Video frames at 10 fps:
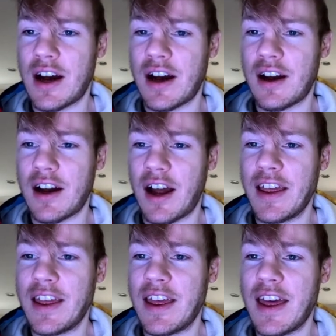I
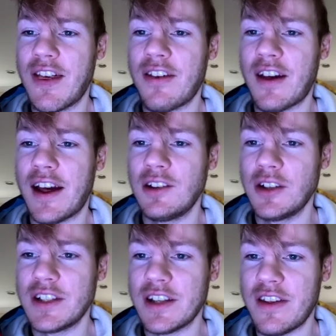guess I looked
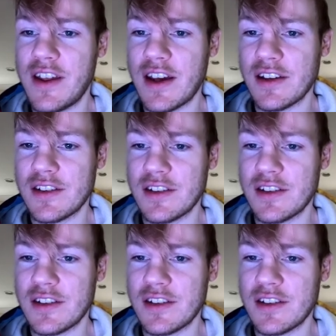at this.